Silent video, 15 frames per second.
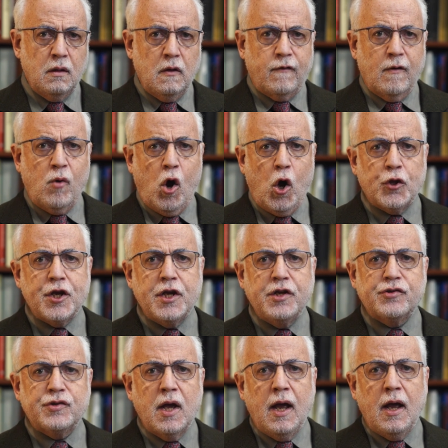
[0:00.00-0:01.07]
From all
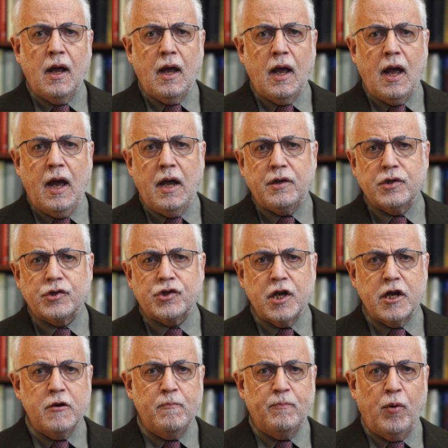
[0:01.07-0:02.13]
these
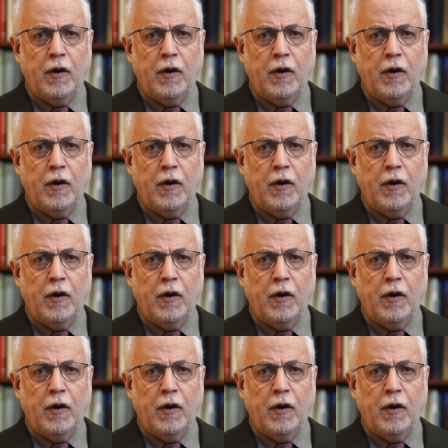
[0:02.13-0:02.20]
antecedent